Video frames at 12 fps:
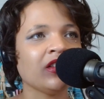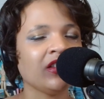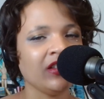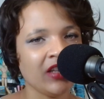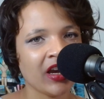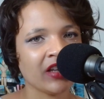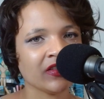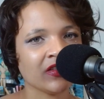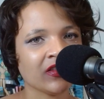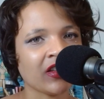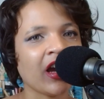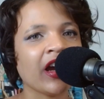
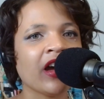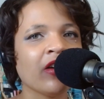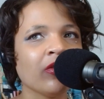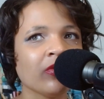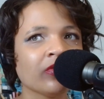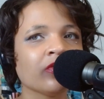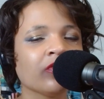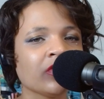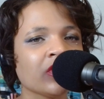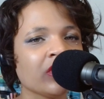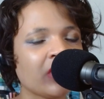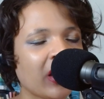Yes, I have.
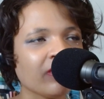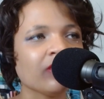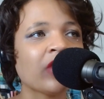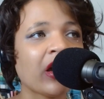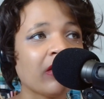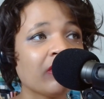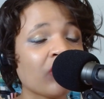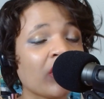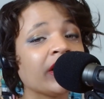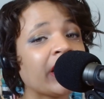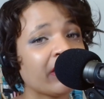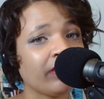I've
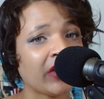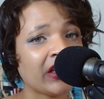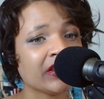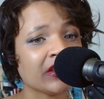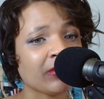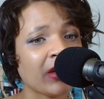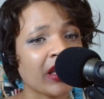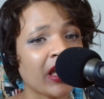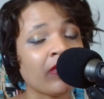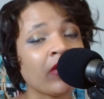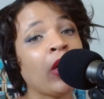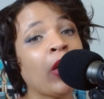drawn a lot of faces in my
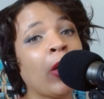life,